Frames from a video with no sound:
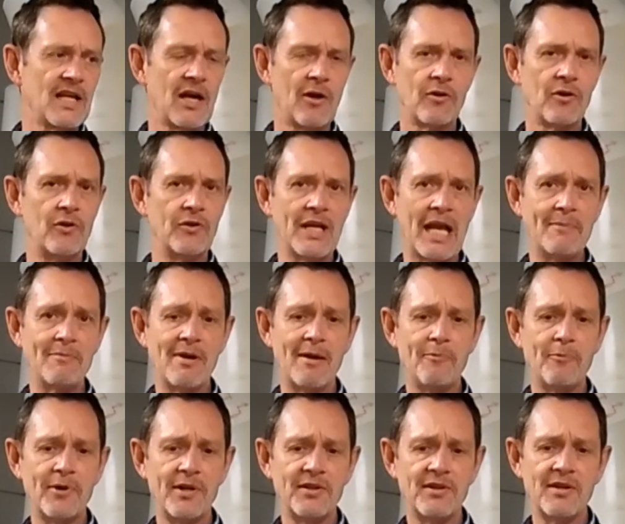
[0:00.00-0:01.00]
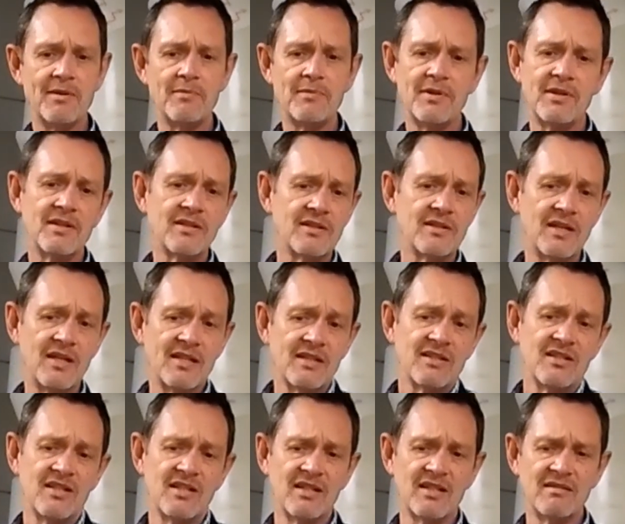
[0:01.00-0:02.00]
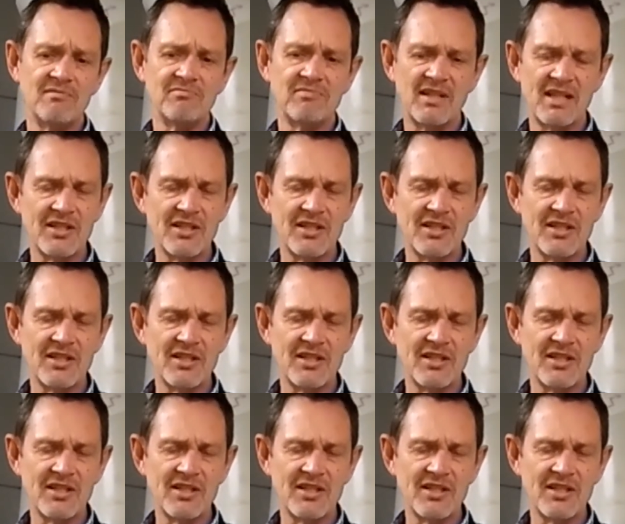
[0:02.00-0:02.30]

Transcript: I don't know who came up with it, but it's good,